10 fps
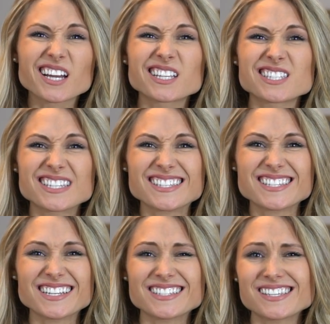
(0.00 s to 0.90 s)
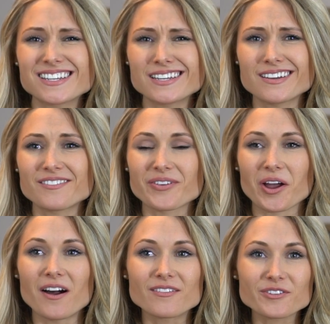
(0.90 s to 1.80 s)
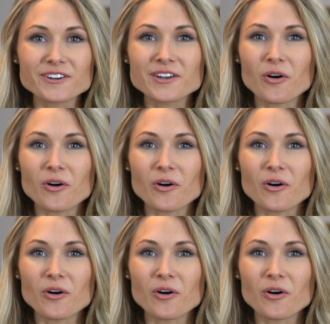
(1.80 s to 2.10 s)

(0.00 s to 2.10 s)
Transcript: consistency of a covering